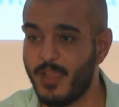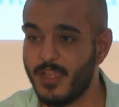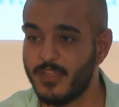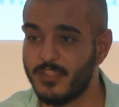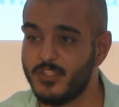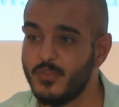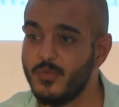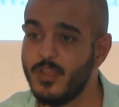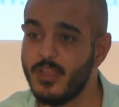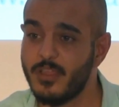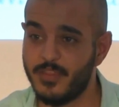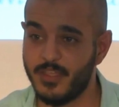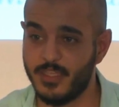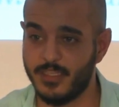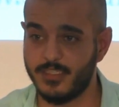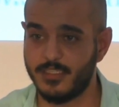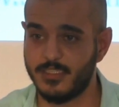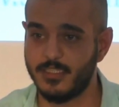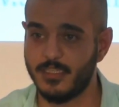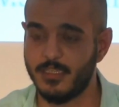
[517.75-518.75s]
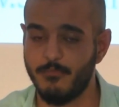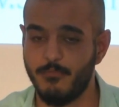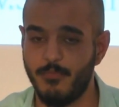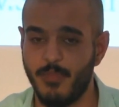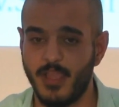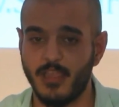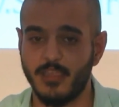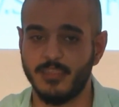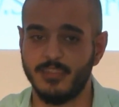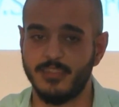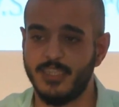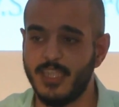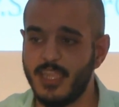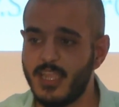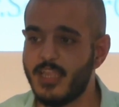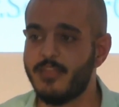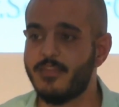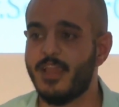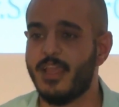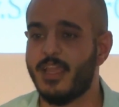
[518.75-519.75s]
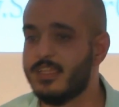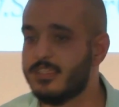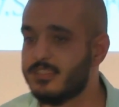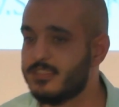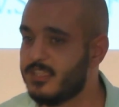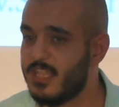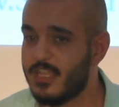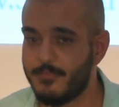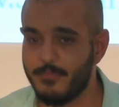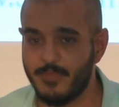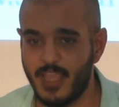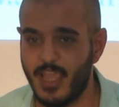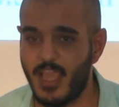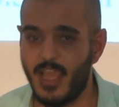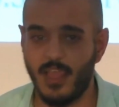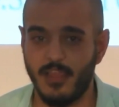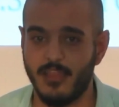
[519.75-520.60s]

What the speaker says: by doing this, by saying that Islam,